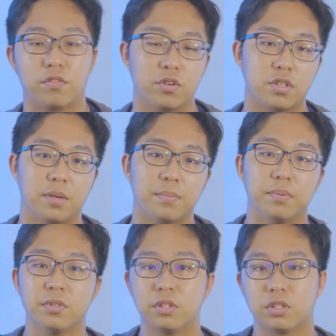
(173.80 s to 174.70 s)
For
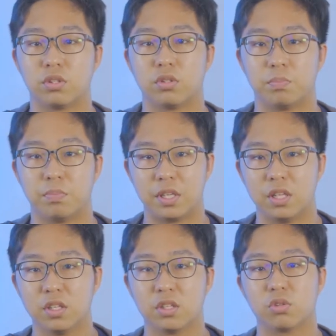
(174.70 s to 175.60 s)
example, a
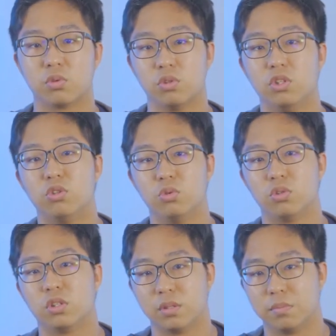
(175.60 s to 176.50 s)
beginner Sony
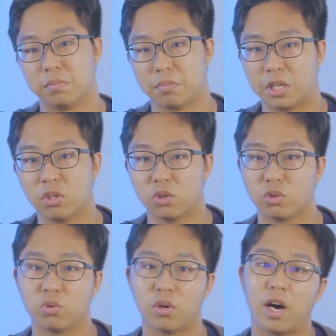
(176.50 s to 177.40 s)
shooter may not
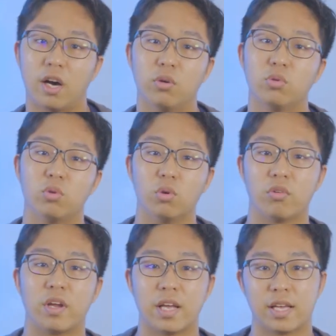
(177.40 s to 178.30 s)
know how to grade